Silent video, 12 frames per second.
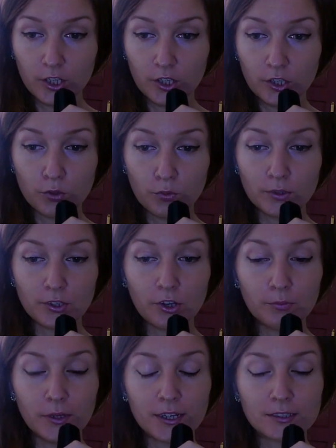You would
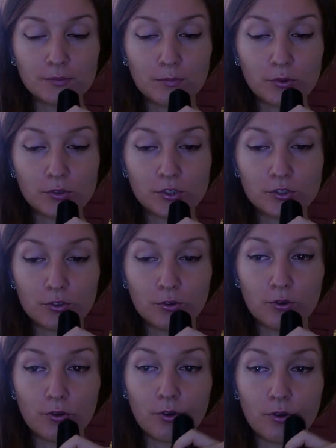not be exposed
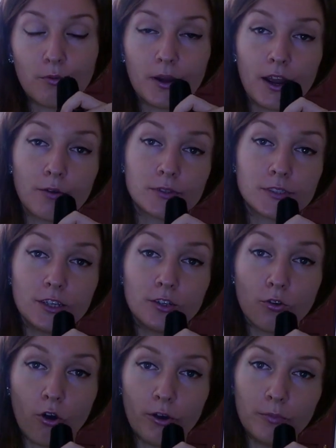to what I would say
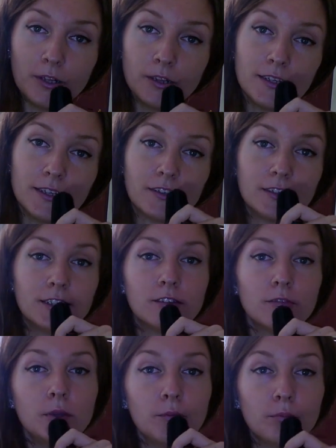normal
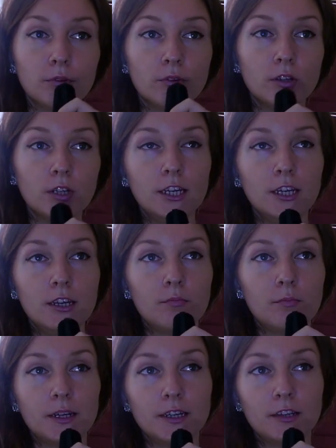Indian people,
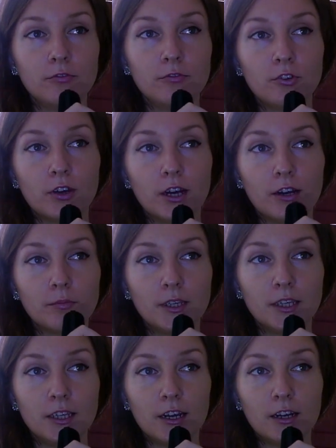but if you come
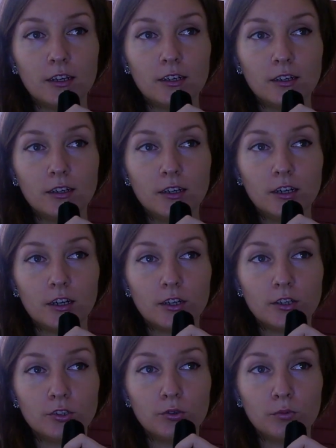here,
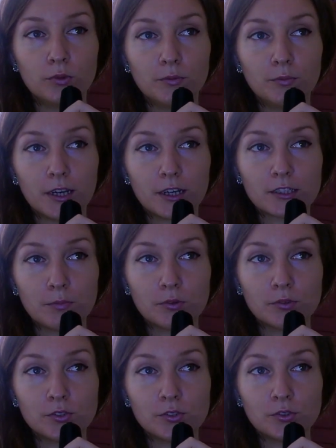you would be
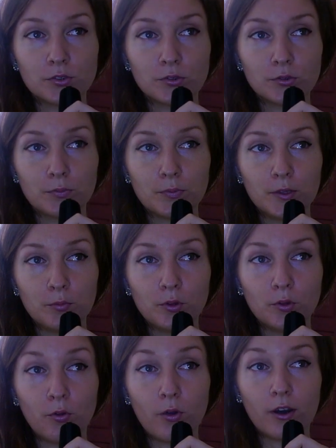exposed to
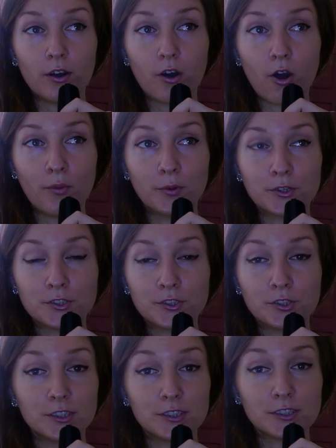people who are
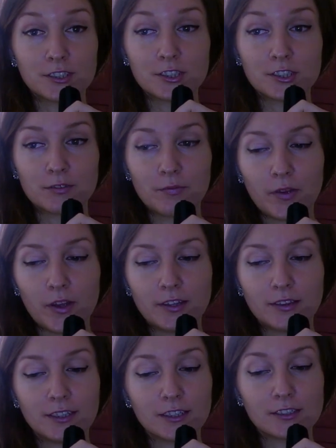opportunists
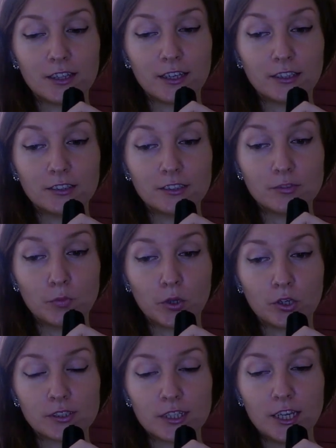and things like this,
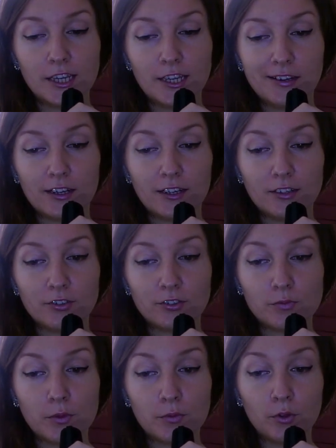because
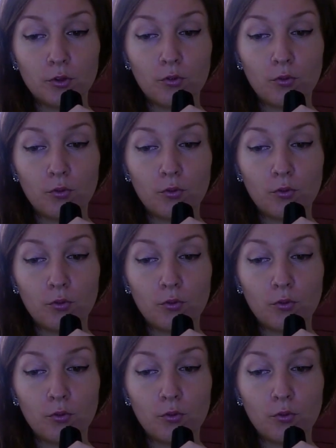those people who